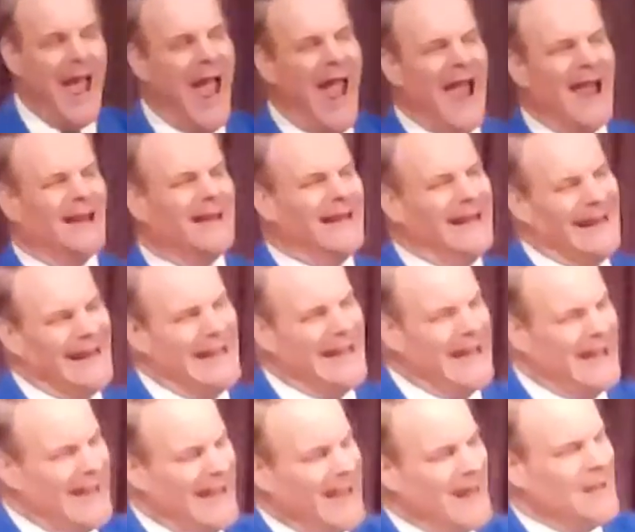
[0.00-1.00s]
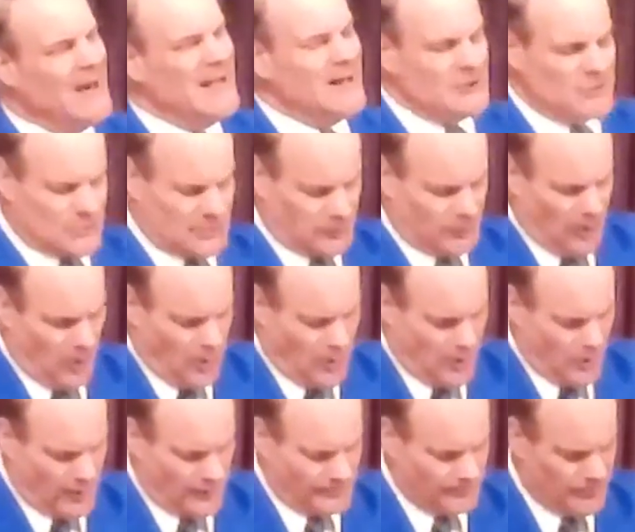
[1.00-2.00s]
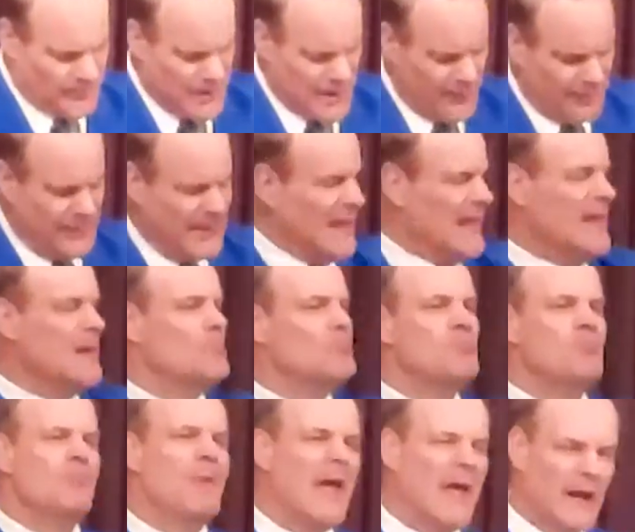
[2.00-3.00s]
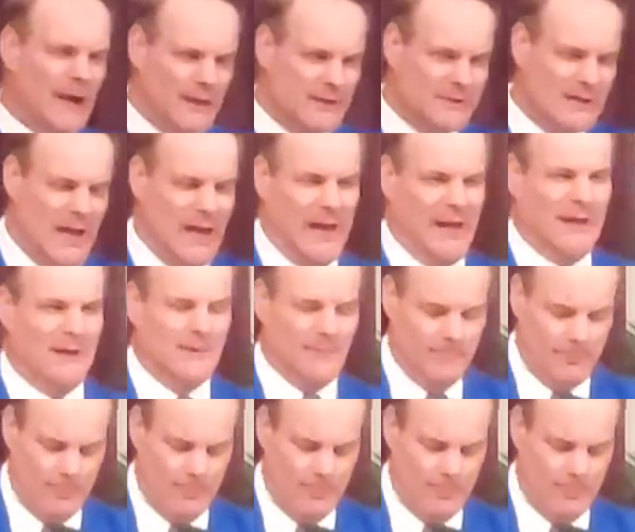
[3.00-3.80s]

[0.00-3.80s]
And in his law doth he meditate